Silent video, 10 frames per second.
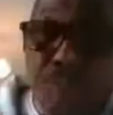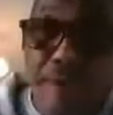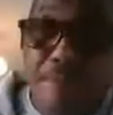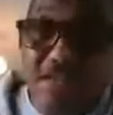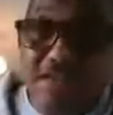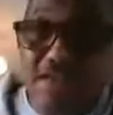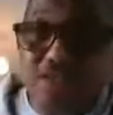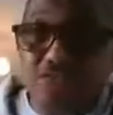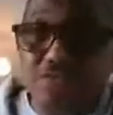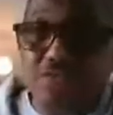Permanent
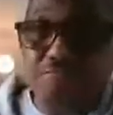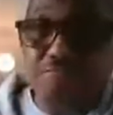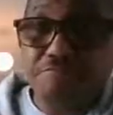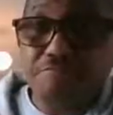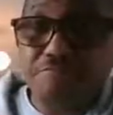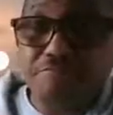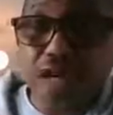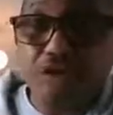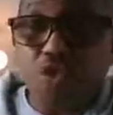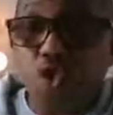secretaries
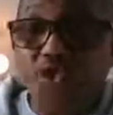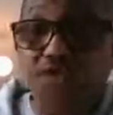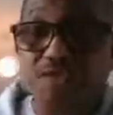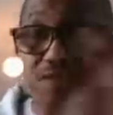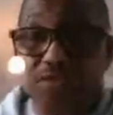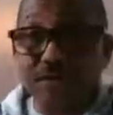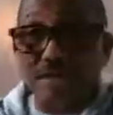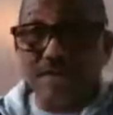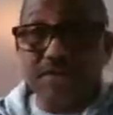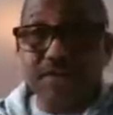and others
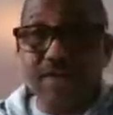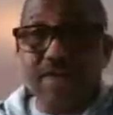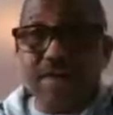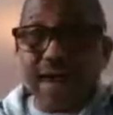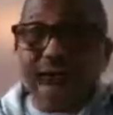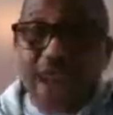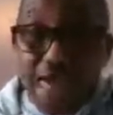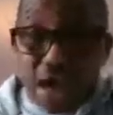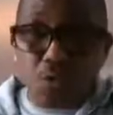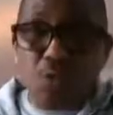that
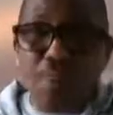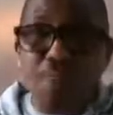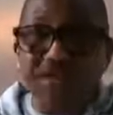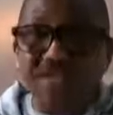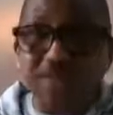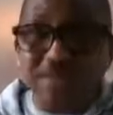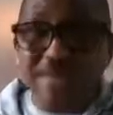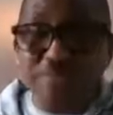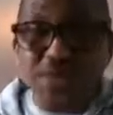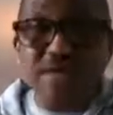allow business
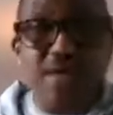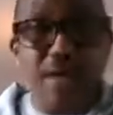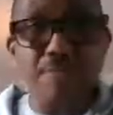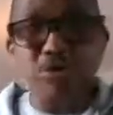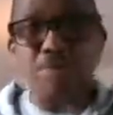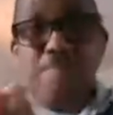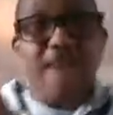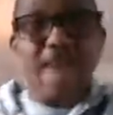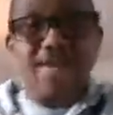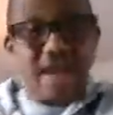people in the Gambia to
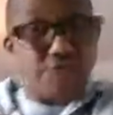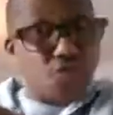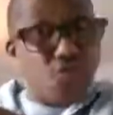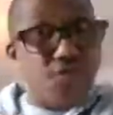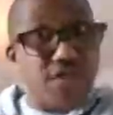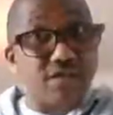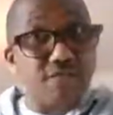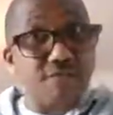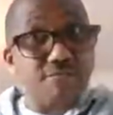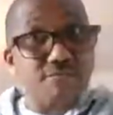pay their school
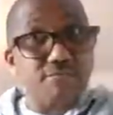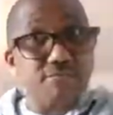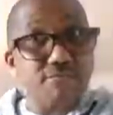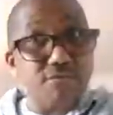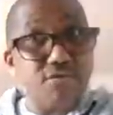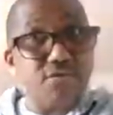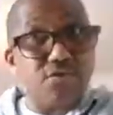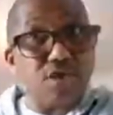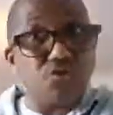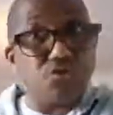fees,
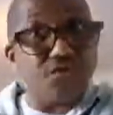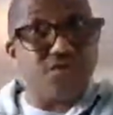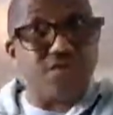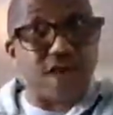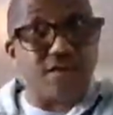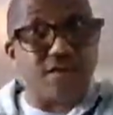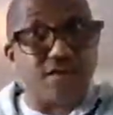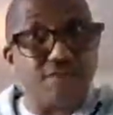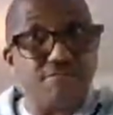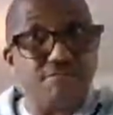student school fees
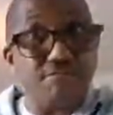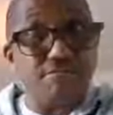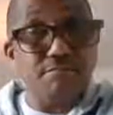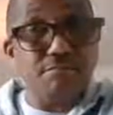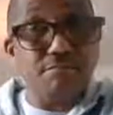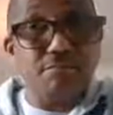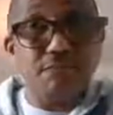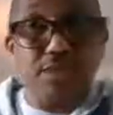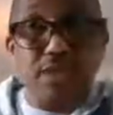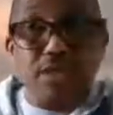directly.
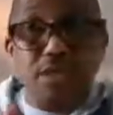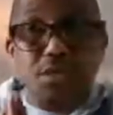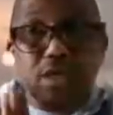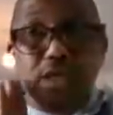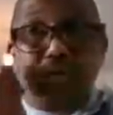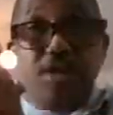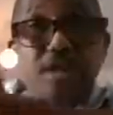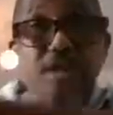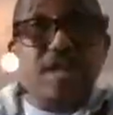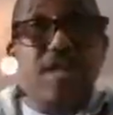We
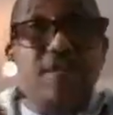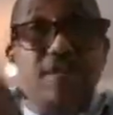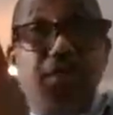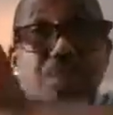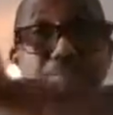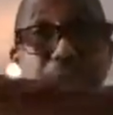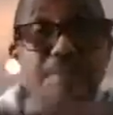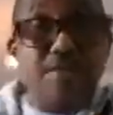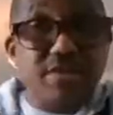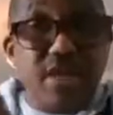see
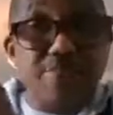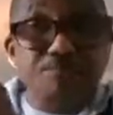members,